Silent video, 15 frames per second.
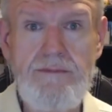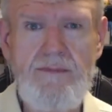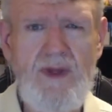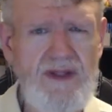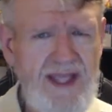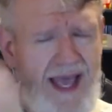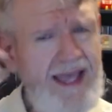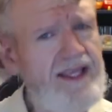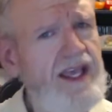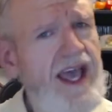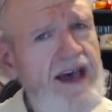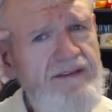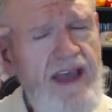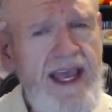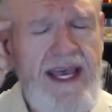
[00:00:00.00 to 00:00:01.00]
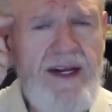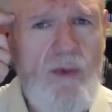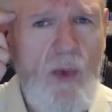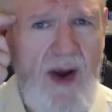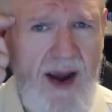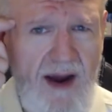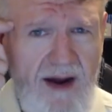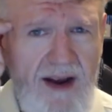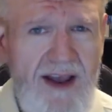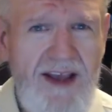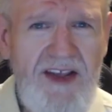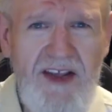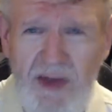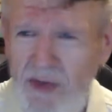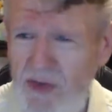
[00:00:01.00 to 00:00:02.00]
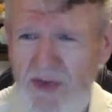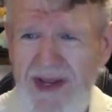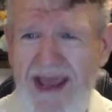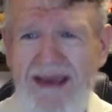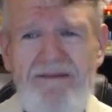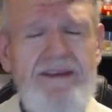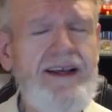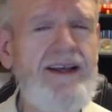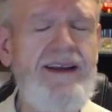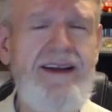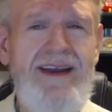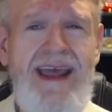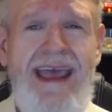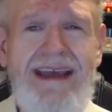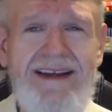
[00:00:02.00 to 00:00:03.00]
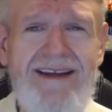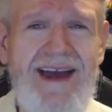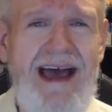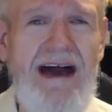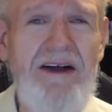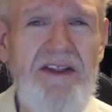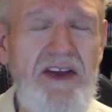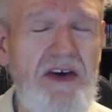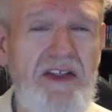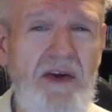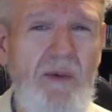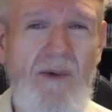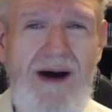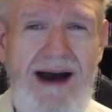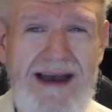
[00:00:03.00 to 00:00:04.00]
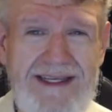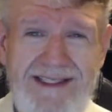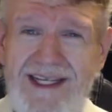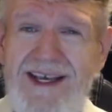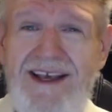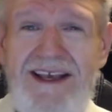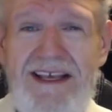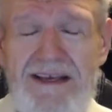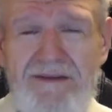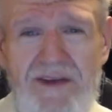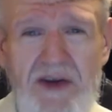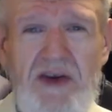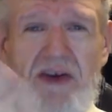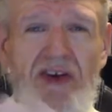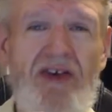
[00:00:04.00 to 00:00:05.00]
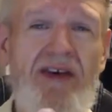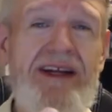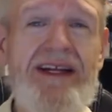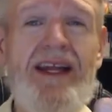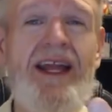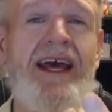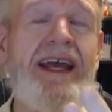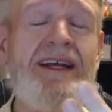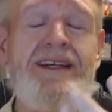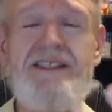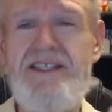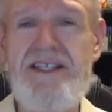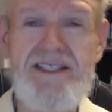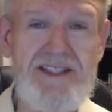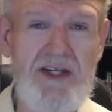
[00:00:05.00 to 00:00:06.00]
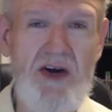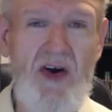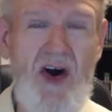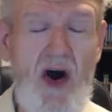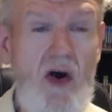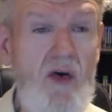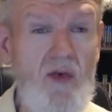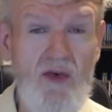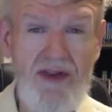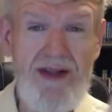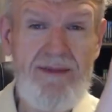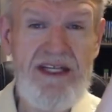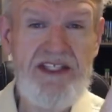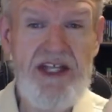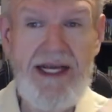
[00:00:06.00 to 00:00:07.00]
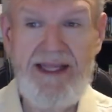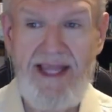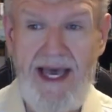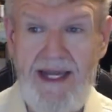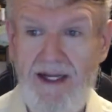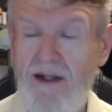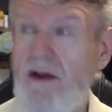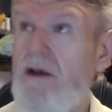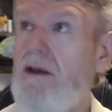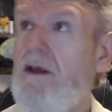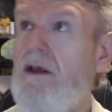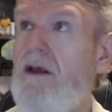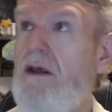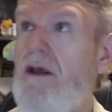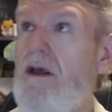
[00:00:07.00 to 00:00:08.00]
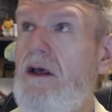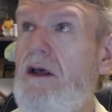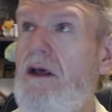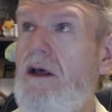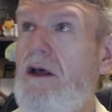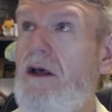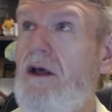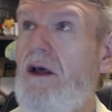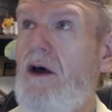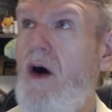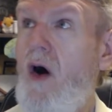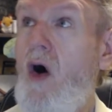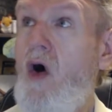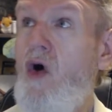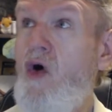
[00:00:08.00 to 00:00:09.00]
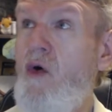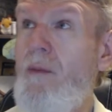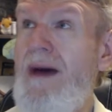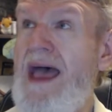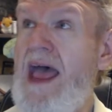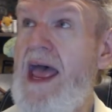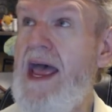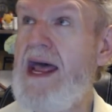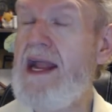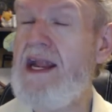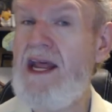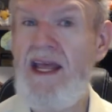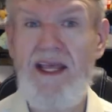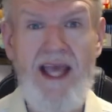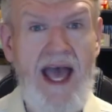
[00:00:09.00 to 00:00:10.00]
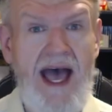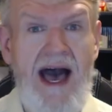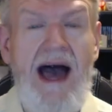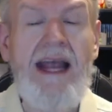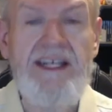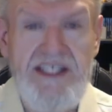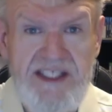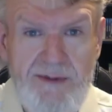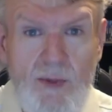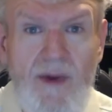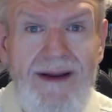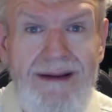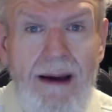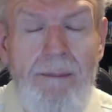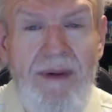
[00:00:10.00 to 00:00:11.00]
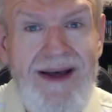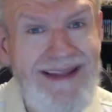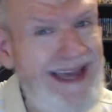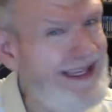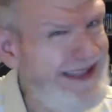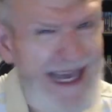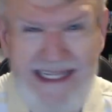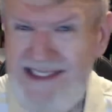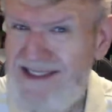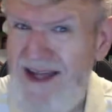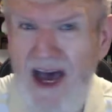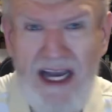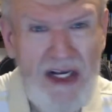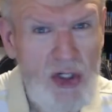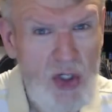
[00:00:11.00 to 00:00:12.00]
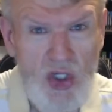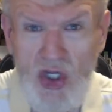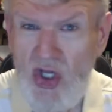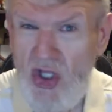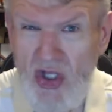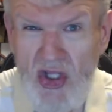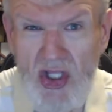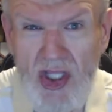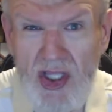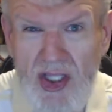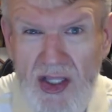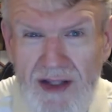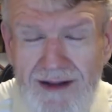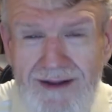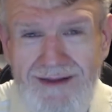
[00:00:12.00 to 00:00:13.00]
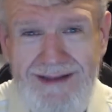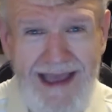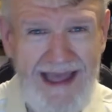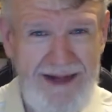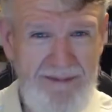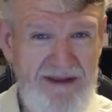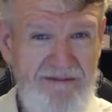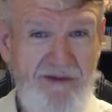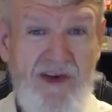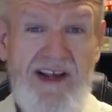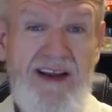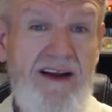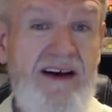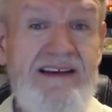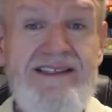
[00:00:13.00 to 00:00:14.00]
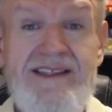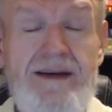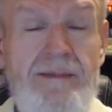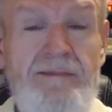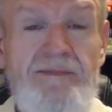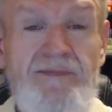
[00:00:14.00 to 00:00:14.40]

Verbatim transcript: Well, yeah, you have headwear. Who'd have to connect out otherwise? If you're gridling, just go, oh, let me check that Oh man, yeah, I just read up on that. That's not good. That'd be freaking awesome.